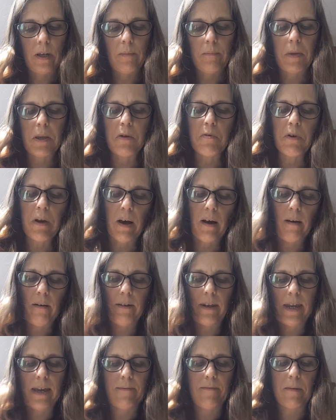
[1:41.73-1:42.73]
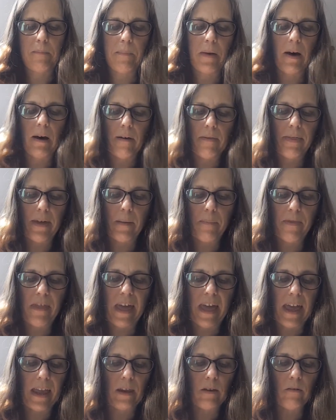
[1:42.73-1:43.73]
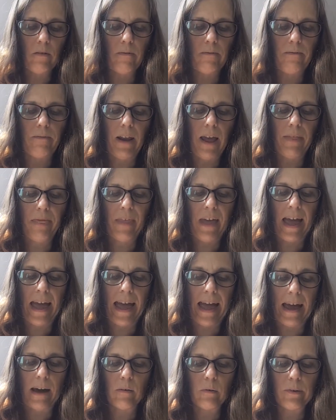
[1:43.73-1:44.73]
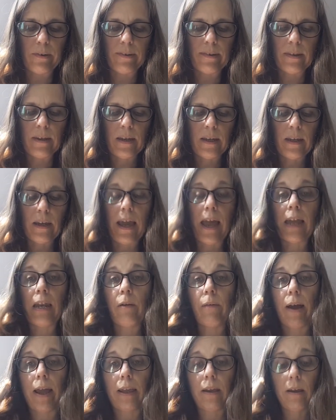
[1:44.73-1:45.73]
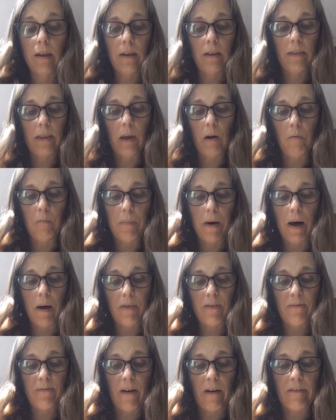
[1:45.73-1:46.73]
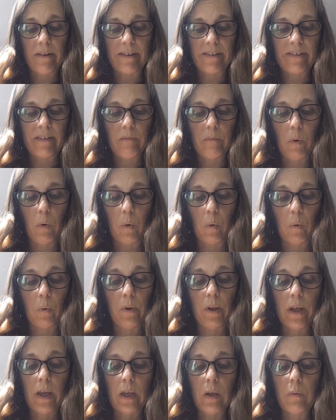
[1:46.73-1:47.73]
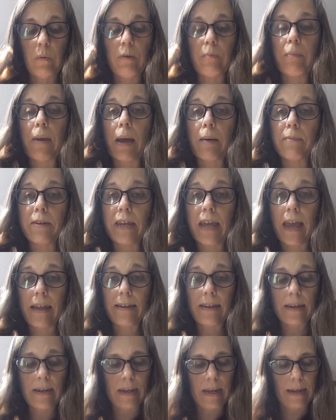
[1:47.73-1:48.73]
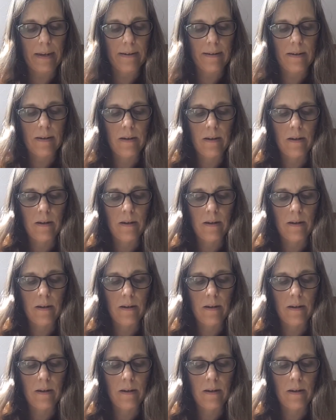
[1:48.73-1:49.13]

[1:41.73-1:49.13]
But you can't have a bath up there, you would flood the house. Anyway, the old bath's very small, you wouldn't be able to get in it.